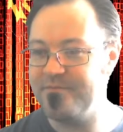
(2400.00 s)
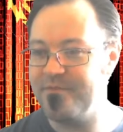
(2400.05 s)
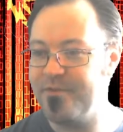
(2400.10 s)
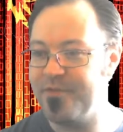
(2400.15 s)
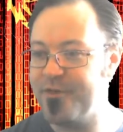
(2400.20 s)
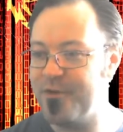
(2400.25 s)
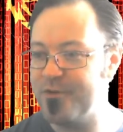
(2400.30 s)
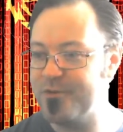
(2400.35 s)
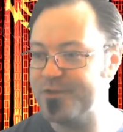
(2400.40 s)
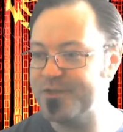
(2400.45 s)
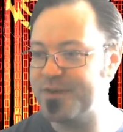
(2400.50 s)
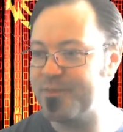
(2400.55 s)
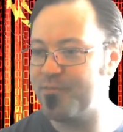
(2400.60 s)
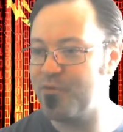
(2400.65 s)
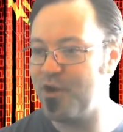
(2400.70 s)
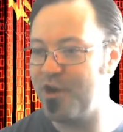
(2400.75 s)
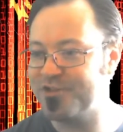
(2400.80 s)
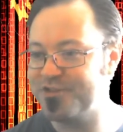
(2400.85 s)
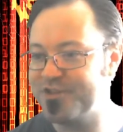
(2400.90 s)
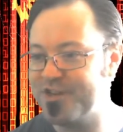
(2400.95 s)
those
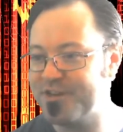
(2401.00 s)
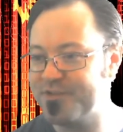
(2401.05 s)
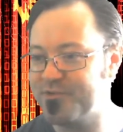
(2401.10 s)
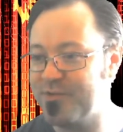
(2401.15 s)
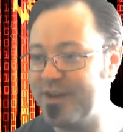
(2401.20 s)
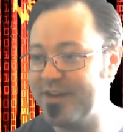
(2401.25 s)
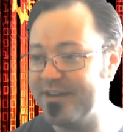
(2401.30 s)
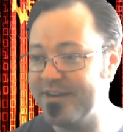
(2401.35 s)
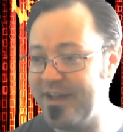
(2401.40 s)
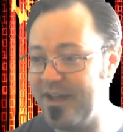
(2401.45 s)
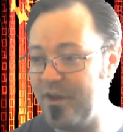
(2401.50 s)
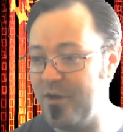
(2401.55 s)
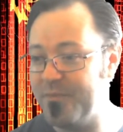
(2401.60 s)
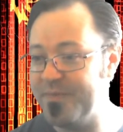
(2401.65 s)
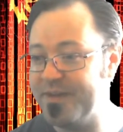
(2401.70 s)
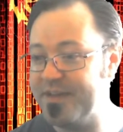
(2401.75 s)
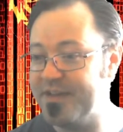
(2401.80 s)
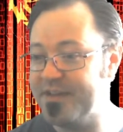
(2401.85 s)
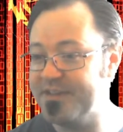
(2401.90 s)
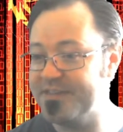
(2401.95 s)
projects right now
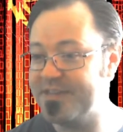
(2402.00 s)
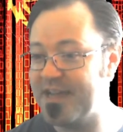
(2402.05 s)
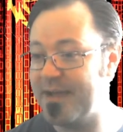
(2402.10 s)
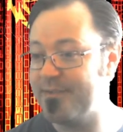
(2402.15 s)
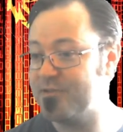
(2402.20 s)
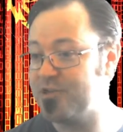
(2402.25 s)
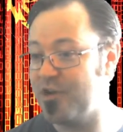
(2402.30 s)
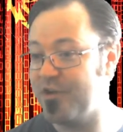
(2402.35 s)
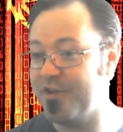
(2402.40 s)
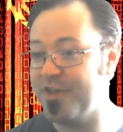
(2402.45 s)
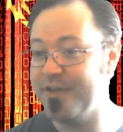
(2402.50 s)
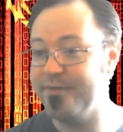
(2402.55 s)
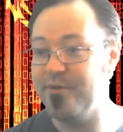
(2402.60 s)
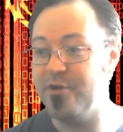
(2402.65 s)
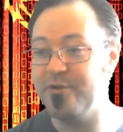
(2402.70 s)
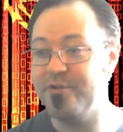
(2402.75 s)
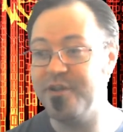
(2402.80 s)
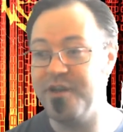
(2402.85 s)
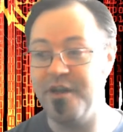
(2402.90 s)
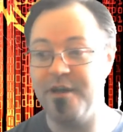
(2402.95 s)
because I'm talking
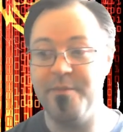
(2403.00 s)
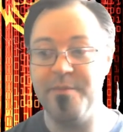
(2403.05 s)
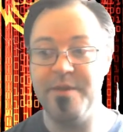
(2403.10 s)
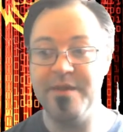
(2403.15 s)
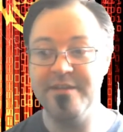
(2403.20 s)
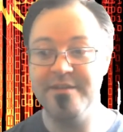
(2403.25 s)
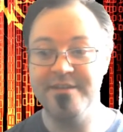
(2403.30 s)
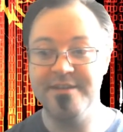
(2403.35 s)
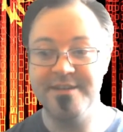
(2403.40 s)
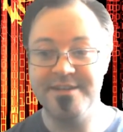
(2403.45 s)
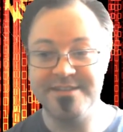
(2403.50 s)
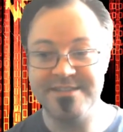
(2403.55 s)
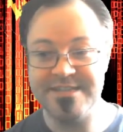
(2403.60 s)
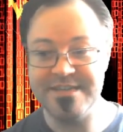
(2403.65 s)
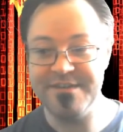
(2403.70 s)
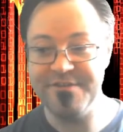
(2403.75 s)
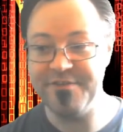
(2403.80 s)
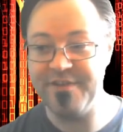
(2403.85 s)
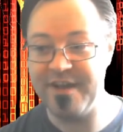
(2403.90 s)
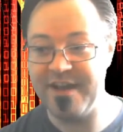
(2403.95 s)
about Cub
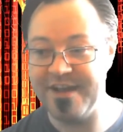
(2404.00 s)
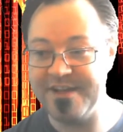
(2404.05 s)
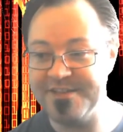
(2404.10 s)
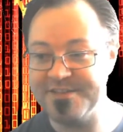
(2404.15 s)
DeFi.